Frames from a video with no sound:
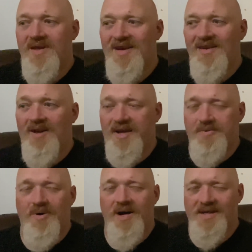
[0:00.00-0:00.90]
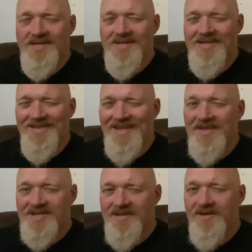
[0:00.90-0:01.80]
Likewise, the
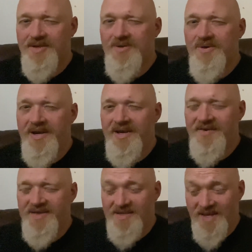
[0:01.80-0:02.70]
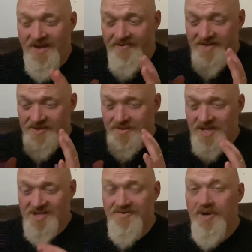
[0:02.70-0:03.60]
other side of the coin, if it's their physical
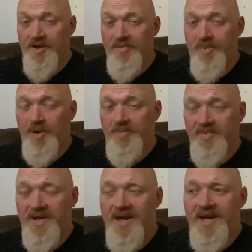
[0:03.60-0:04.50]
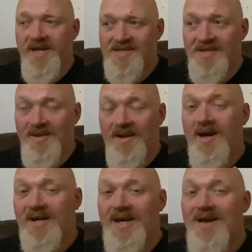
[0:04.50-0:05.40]
touch is right at the bottom, it's going to
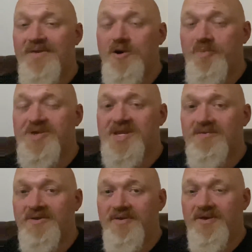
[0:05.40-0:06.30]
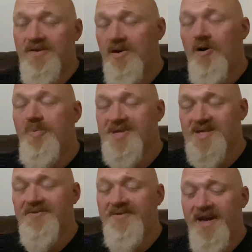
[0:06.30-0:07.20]
likely have the opposite
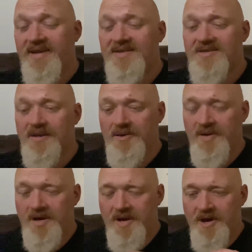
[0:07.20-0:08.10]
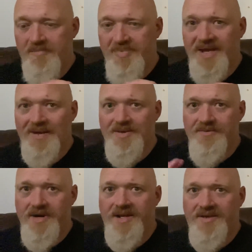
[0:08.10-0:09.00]
effect. So being able to
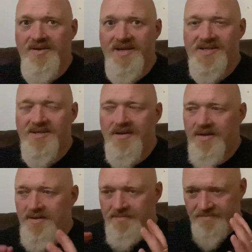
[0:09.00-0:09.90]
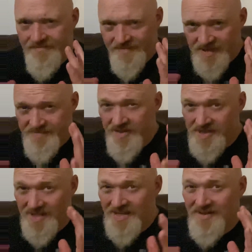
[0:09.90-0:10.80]
recognise this
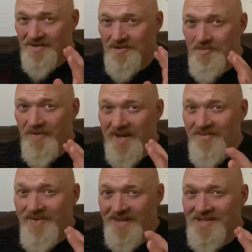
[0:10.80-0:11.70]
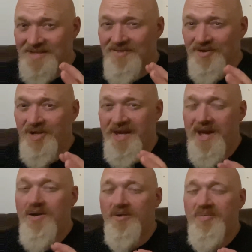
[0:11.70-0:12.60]
person isn't going to want that. In fact, it's not going to
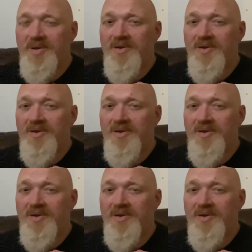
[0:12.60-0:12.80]
help.